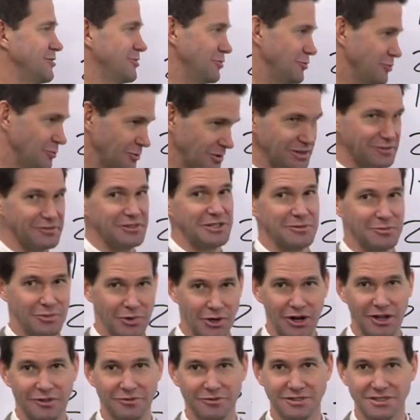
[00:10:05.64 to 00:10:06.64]
through living
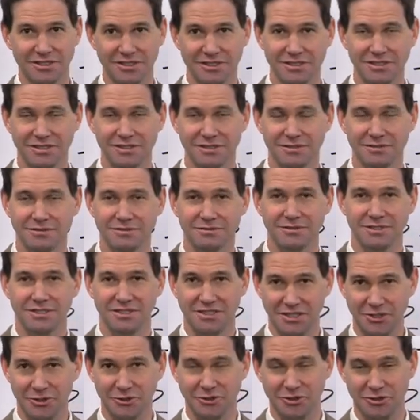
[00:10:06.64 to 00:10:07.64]
prophets,
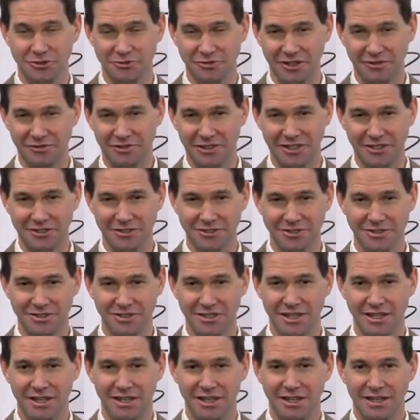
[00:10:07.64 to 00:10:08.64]
seers, and revelators.